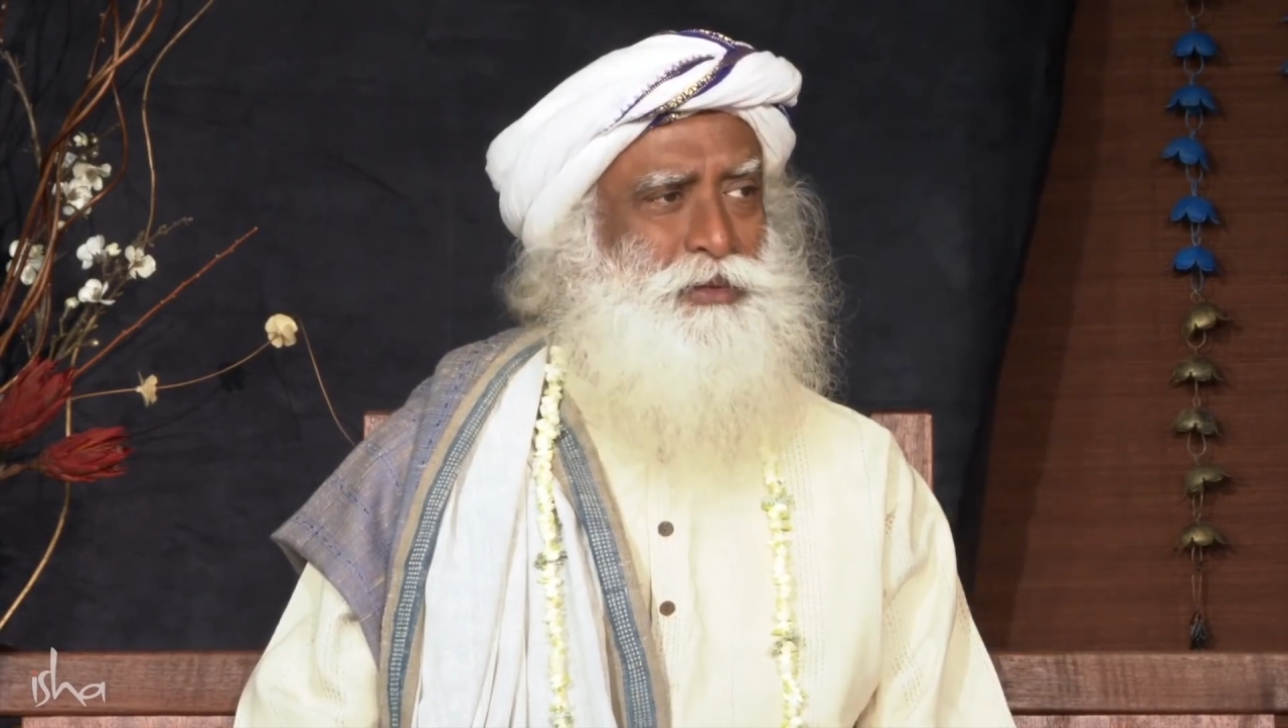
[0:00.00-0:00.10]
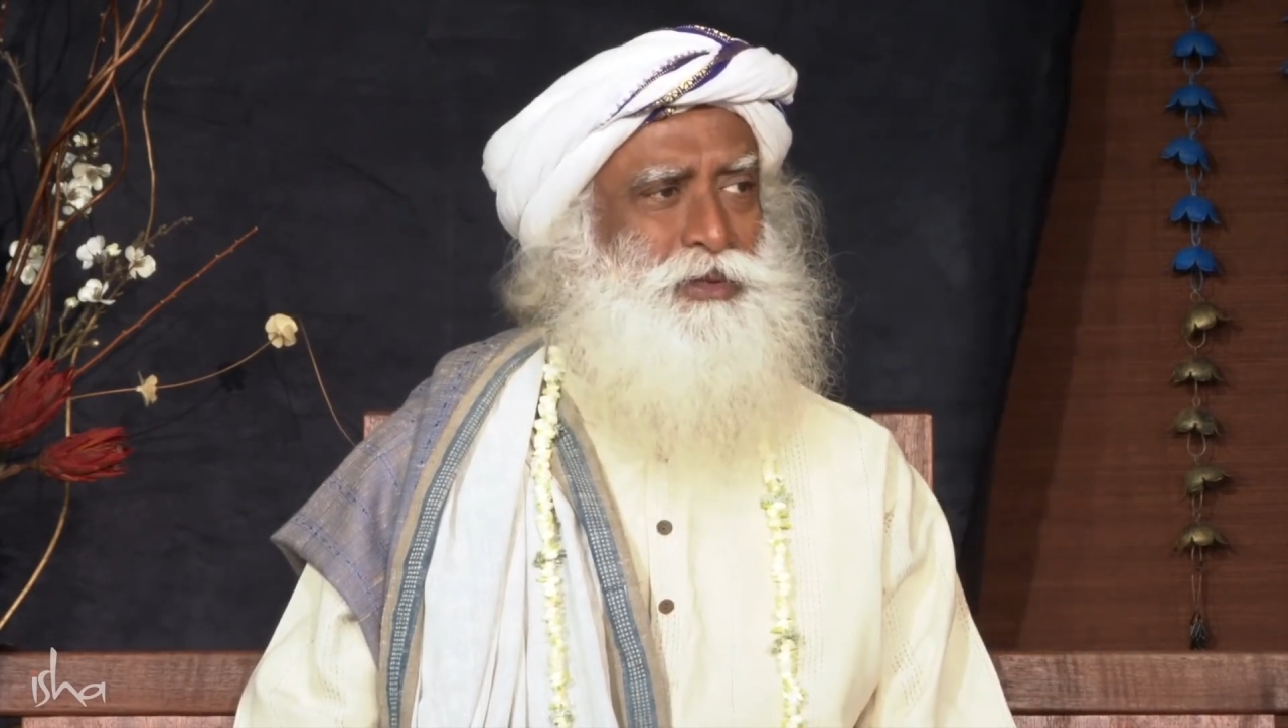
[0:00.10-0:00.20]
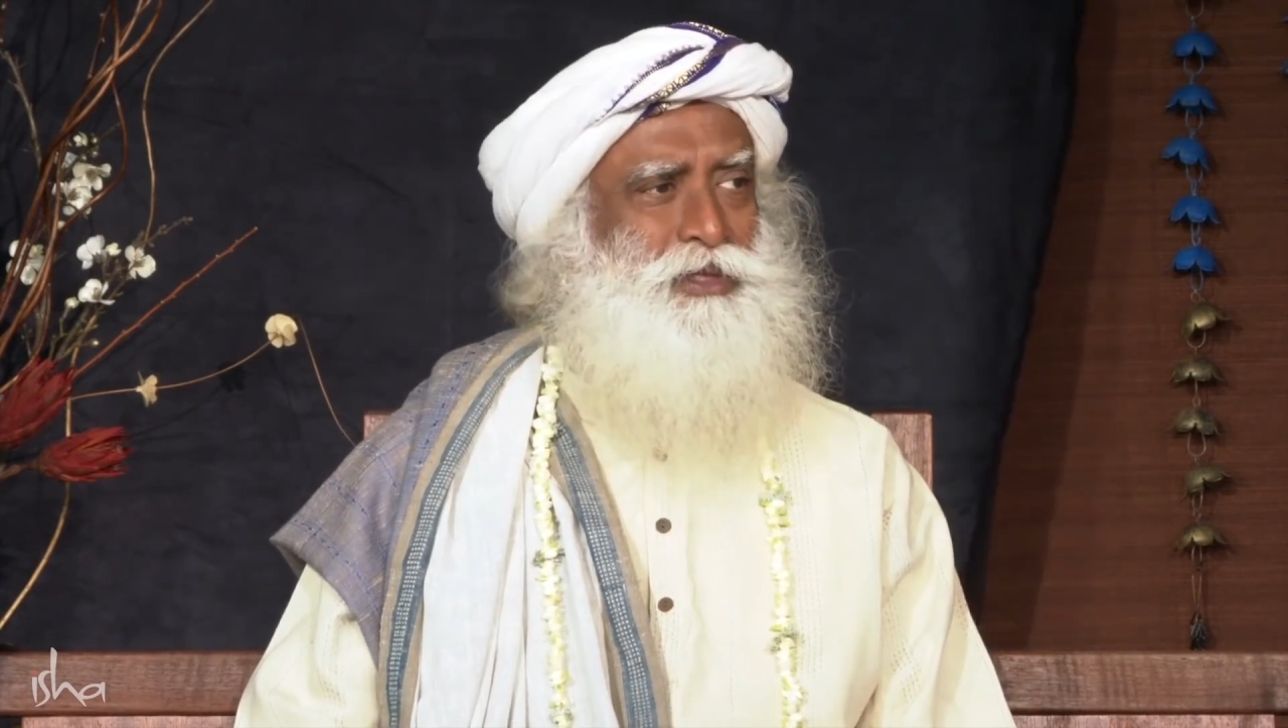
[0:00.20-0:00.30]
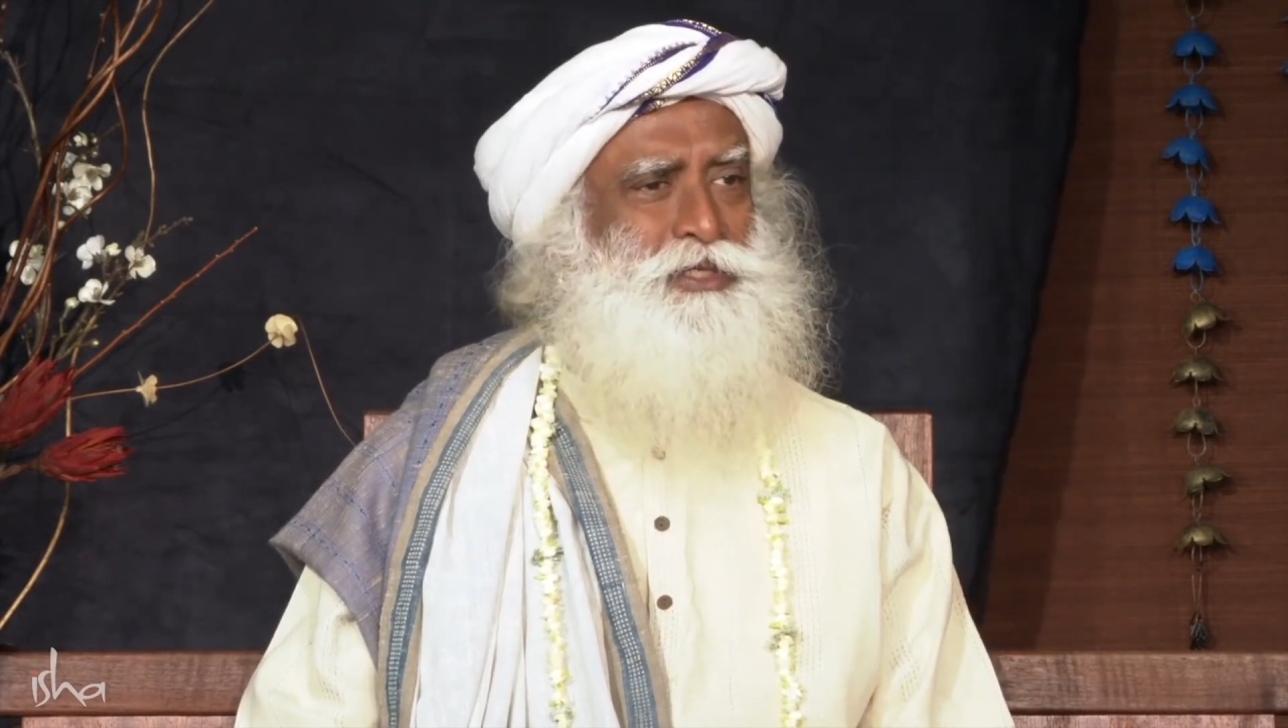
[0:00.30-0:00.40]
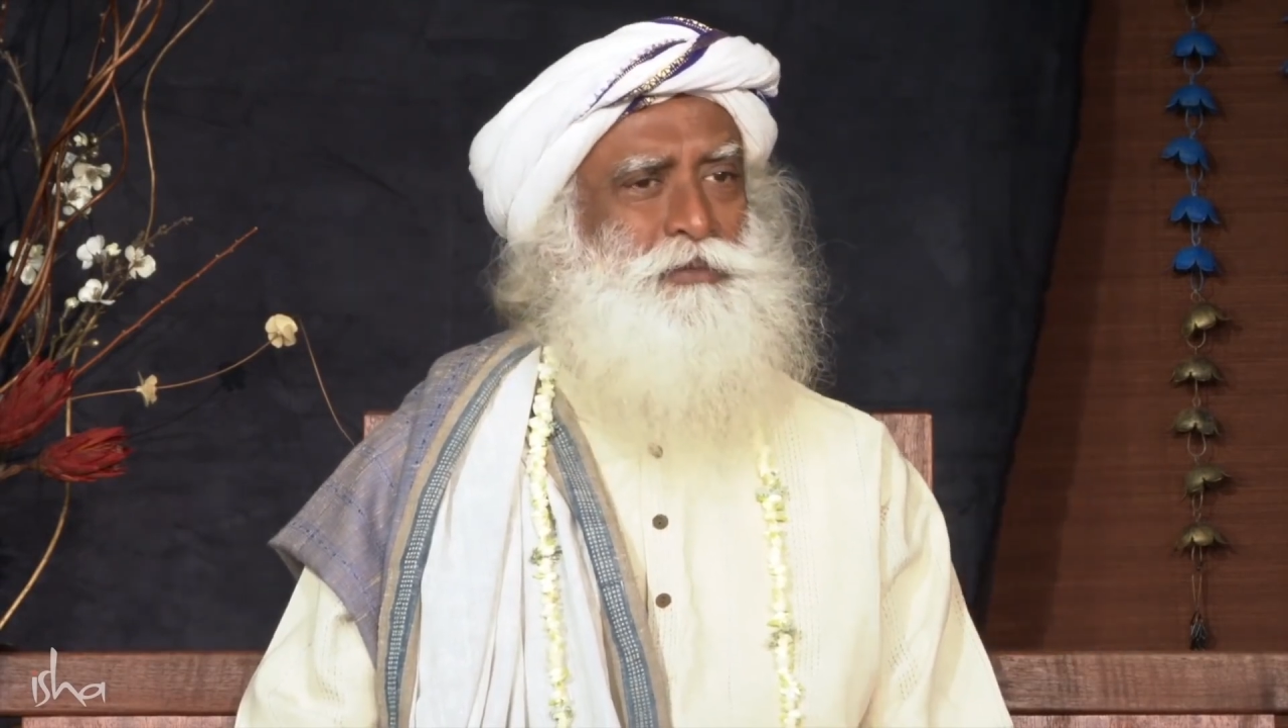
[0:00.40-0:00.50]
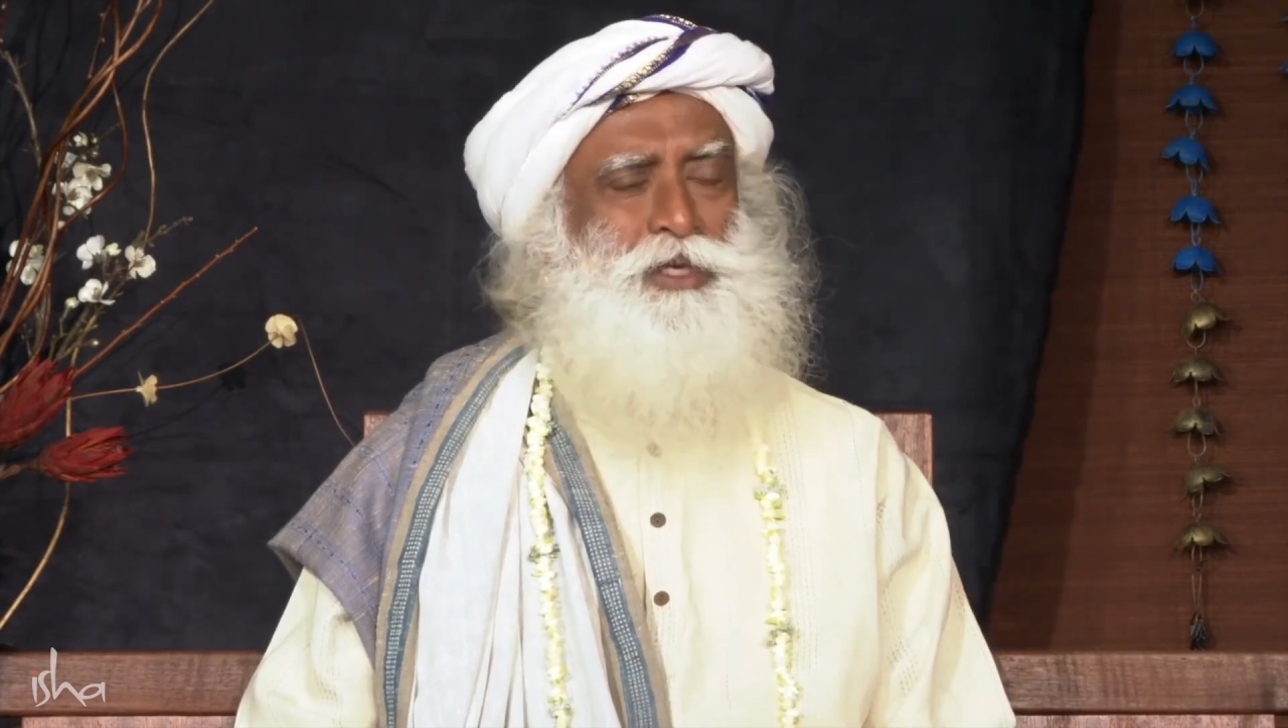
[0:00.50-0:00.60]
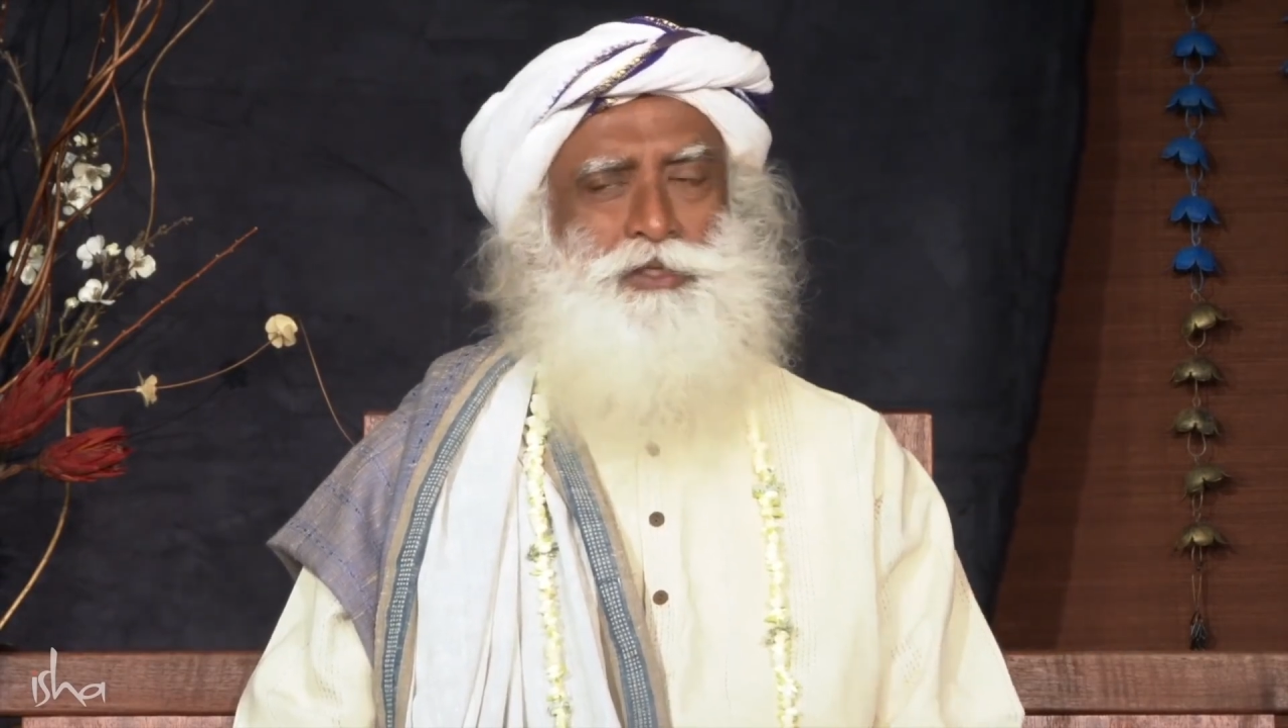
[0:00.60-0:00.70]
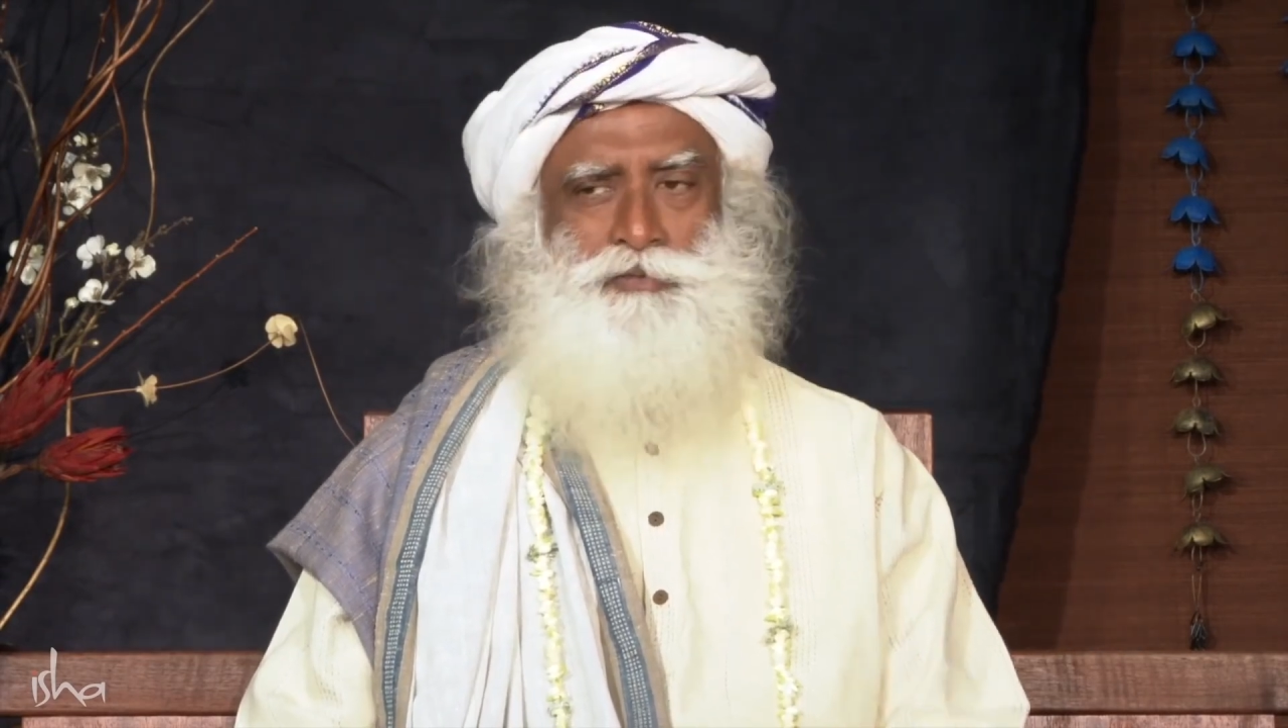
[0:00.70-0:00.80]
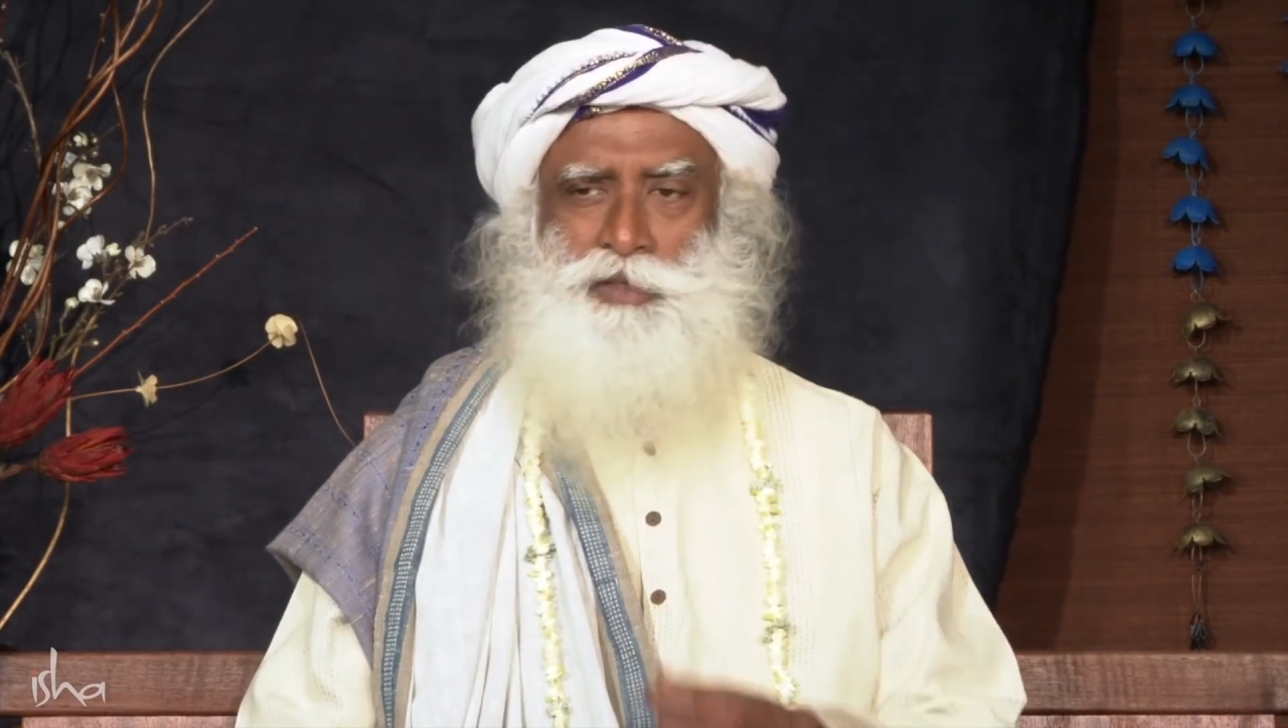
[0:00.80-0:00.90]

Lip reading: doing this mess